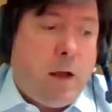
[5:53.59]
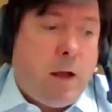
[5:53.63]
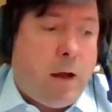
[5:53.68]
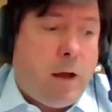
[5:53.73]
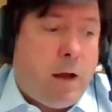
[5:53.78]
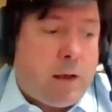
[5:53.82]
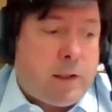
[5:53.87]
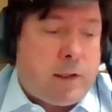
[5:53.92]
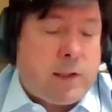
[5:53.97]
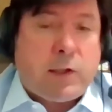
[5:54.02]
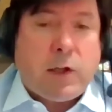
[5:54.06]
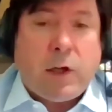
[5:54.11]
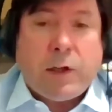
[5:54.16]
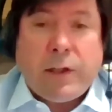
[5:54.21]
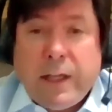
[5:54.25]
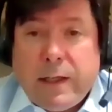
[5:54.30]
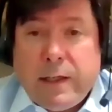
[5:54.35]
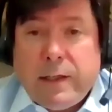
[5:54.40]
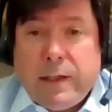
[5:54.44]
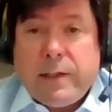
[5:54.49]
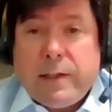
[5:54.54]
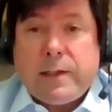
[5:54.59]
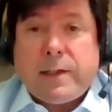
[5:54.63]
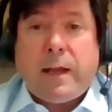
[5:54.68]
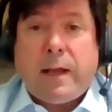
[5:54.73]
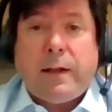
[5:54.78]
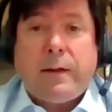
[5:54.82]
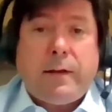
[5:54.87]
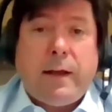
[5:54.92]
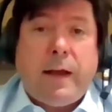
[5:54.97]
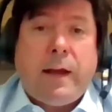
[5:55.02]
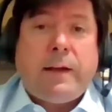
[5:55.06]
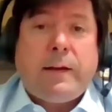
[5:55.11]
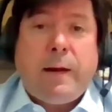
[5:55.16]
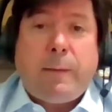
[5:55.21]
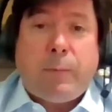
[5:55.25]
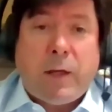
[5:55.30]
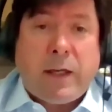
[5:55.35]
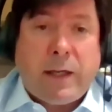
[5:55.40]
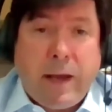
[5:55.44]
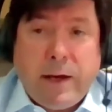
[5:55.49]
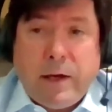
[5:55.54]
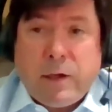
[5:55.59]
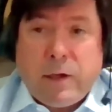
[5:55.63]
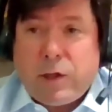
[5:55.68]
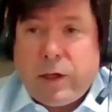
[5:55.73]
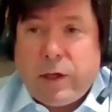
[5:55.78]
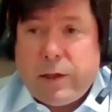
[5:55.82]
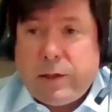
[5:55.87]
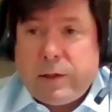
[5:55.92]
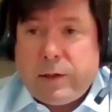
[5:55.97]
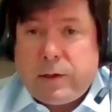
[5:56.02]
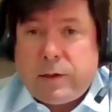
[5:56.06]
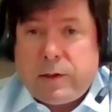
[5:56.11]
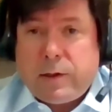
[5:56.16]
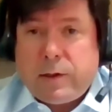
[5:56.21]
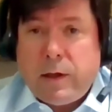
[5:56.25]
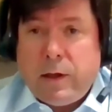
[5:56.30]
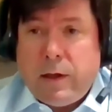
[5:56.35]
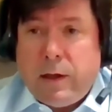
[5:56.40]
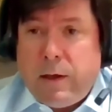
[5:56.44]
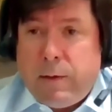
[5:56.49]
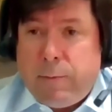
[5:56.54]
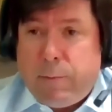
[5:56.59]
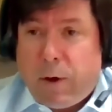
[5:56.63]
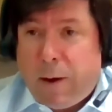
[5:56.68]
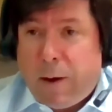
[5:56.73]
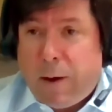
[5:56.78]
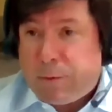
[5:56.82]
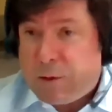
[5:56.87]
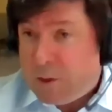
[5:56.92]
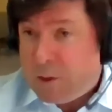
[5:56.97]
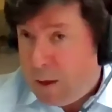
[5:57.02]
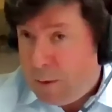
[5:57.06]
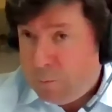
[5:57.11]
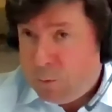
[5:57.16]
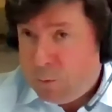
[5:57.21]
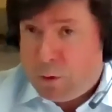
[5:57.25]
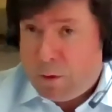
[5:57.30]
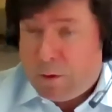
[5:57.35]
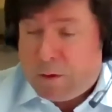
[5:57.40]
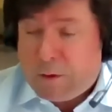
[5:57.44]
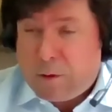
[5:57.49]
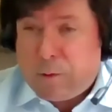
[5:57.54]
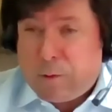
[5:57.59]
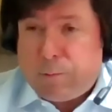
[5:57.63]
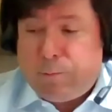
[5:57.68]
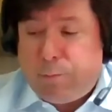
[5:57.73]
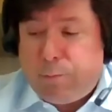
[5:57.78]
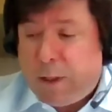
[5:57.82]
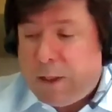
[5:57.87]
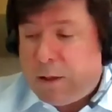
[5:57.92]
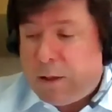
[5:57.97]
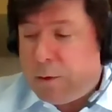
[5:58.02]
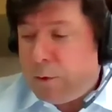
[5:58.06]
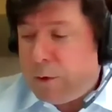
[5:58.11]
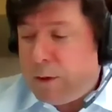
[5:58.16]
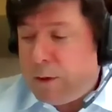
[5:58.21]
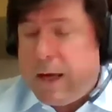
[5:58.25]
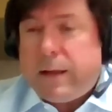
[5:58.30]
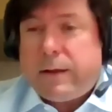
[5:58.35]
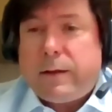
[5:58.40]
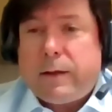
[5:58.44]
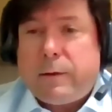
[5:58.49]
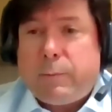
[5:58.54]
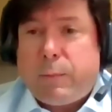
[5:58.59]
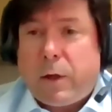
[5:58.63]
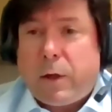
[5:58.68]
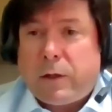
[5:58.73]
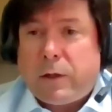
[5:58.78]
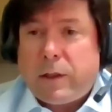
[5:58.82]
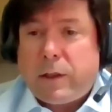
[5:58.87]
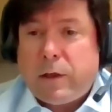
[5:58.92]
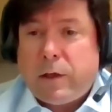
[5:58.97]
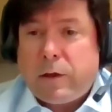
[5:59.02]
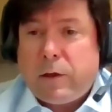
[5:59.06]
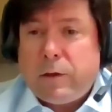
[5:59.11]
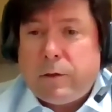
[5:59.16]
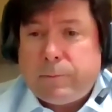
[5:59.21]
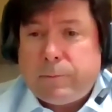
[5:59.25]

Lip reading: studies and applications. Perhaps, Tom, you could speak to that in particular.